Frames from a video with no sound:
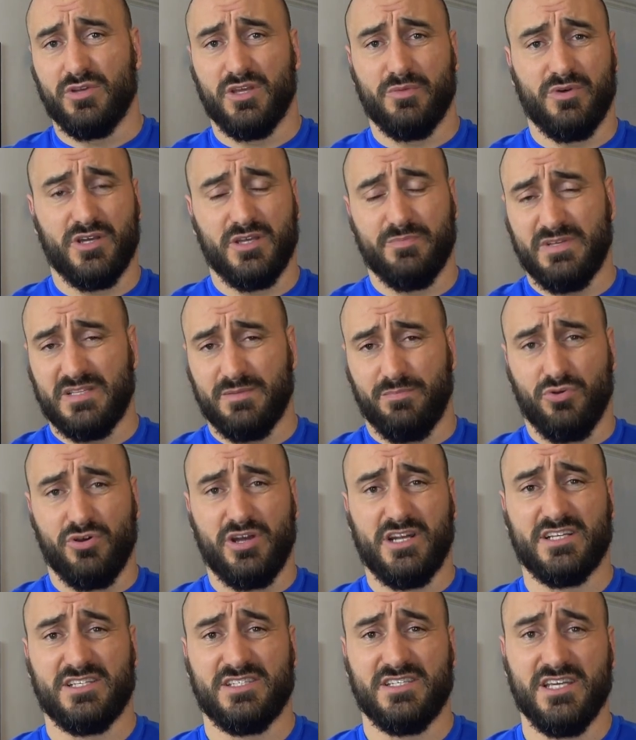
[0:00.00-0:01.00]
You might be
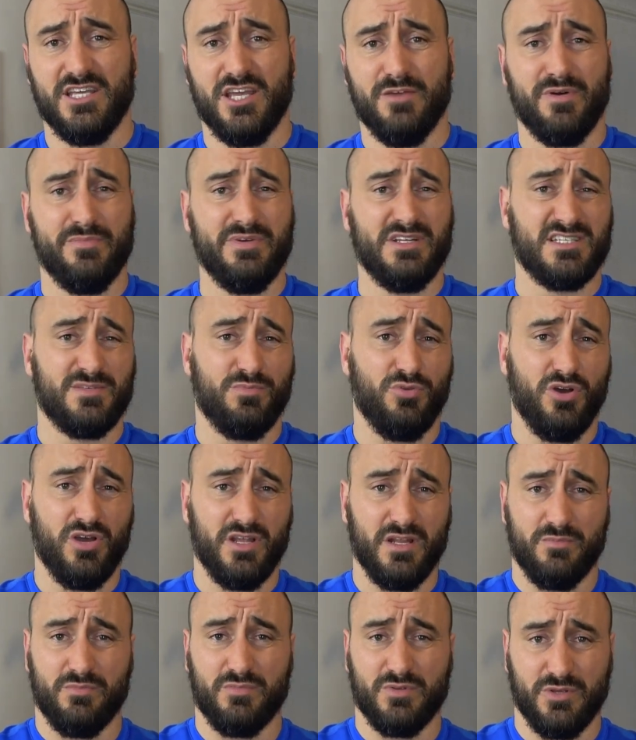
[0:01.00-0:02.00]
deployed at sea, you might
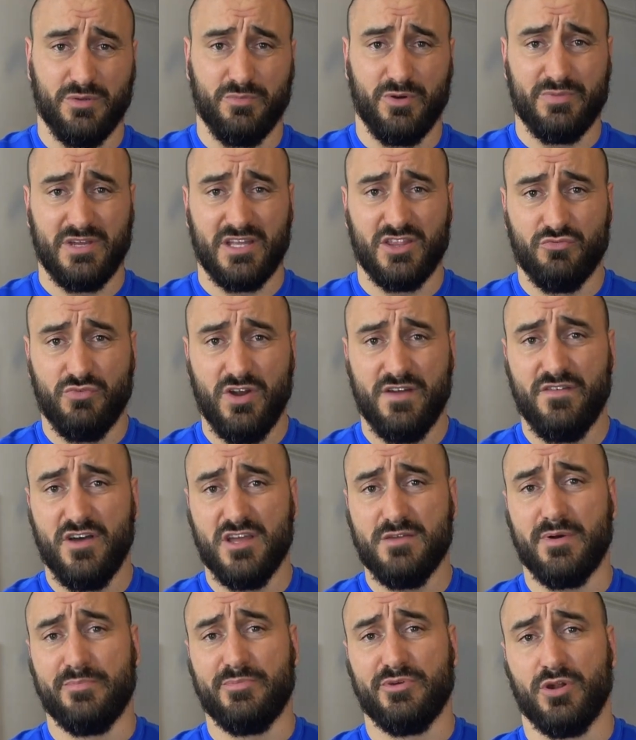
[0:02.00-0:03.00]
be in the river,
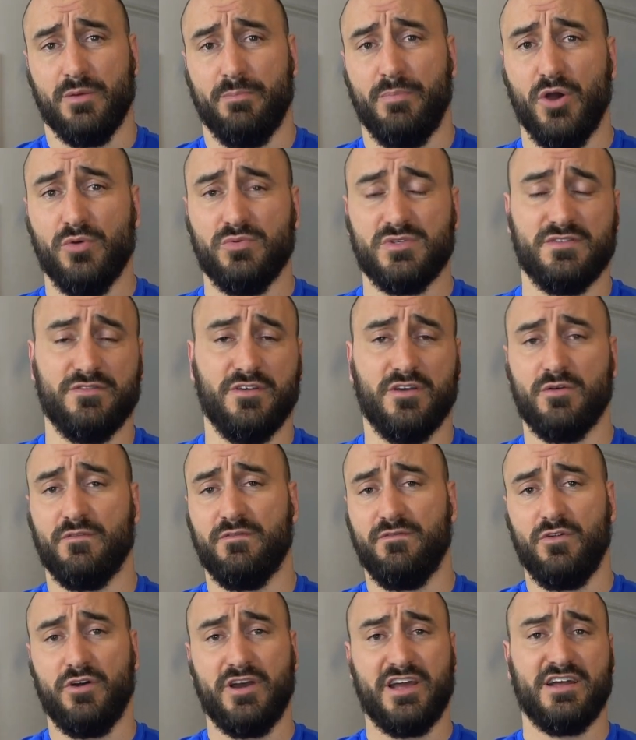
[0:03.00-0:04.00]
you might be on a boat. If you go
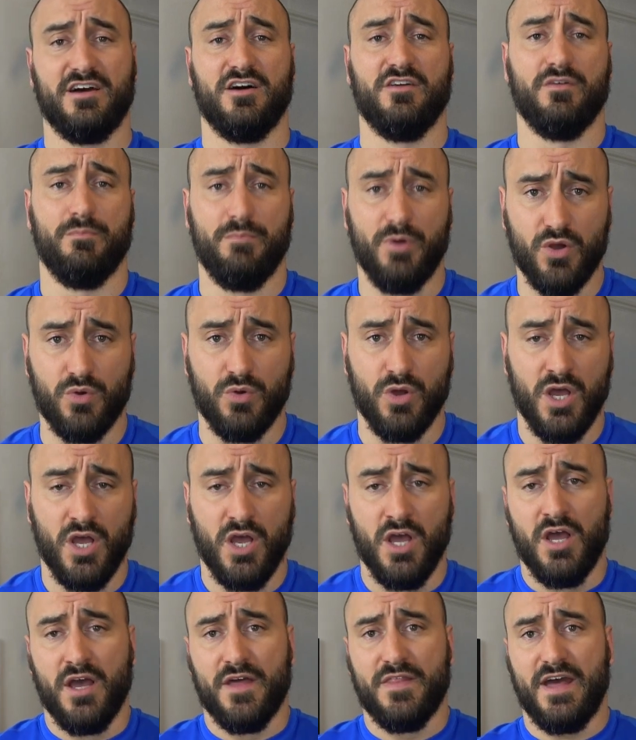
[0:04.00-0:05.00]
flying out of a boat,
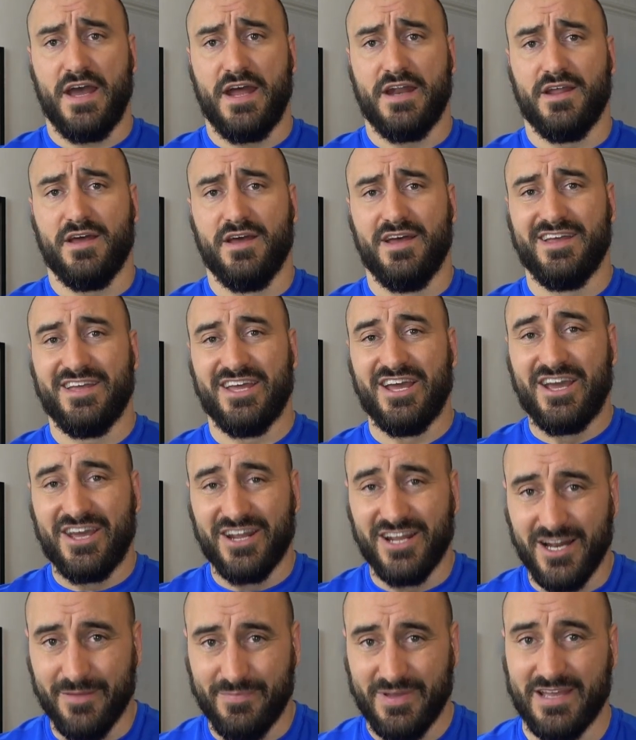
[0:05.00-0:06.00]
then you're
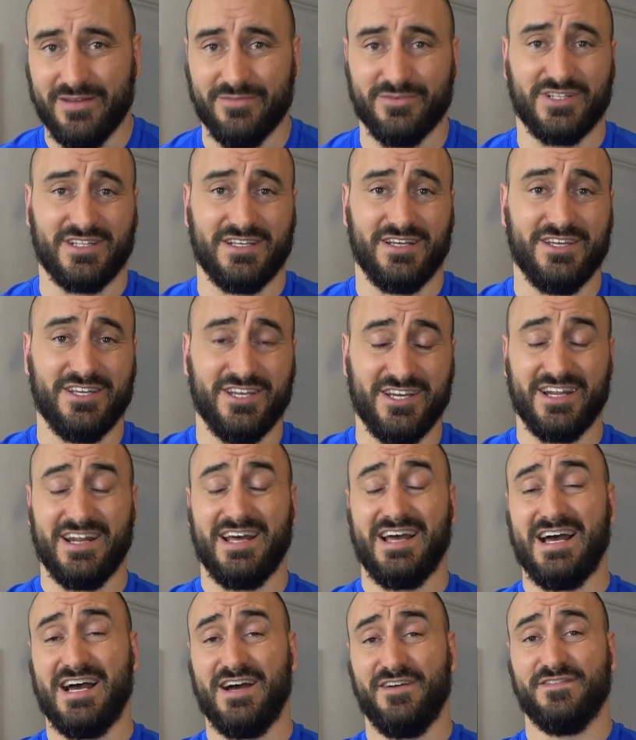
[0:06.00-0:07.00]
going to
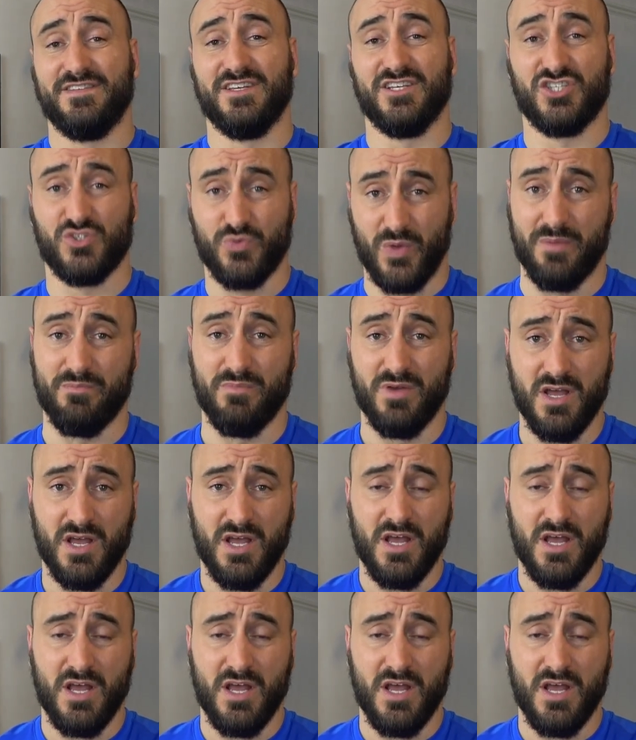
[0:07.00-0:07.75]
have to swim.